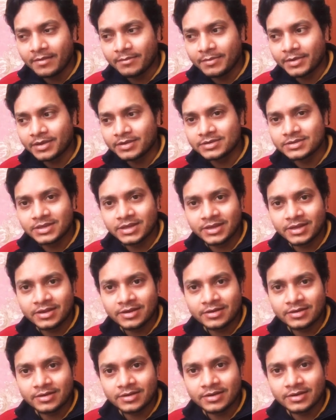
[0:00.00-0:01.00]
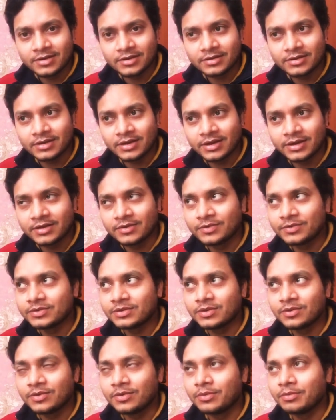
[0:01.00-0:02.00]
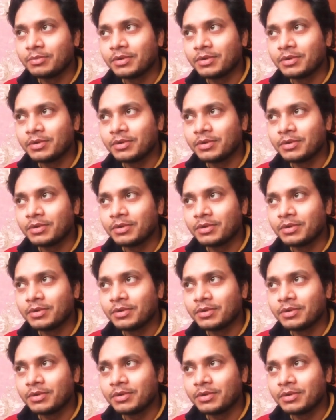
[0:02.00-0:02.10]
because here I don't know,